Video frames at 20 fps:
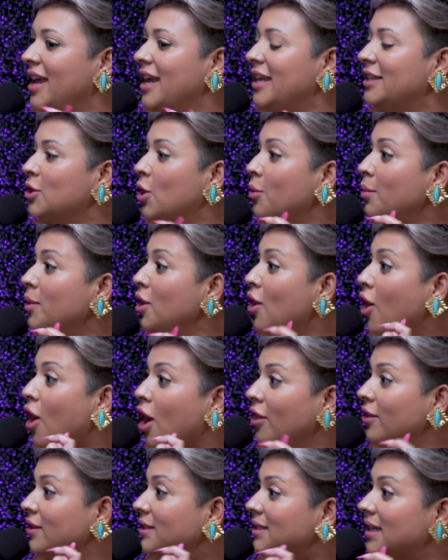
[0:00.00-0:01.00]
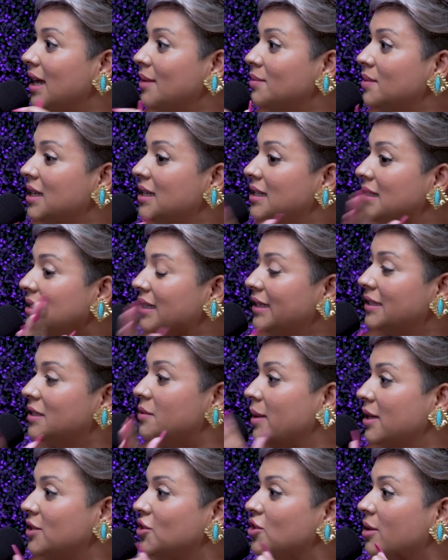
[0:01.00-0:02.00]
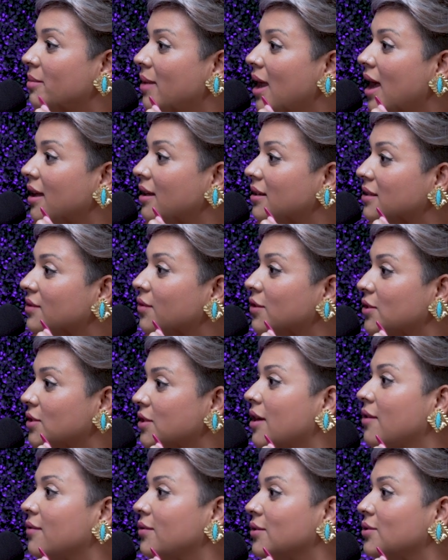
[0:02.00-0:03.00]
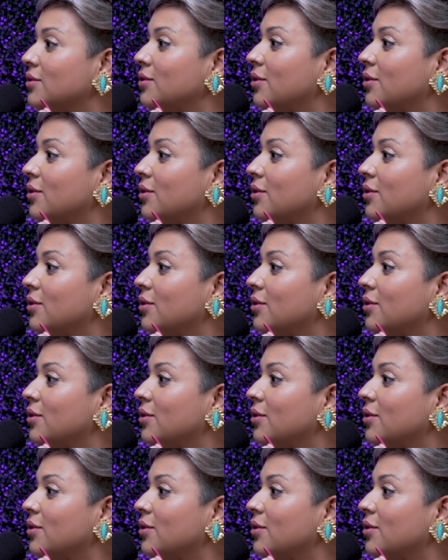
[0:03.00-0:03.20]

and he told me all the steps, and in 6 months, Jeremy had his first cell phone store.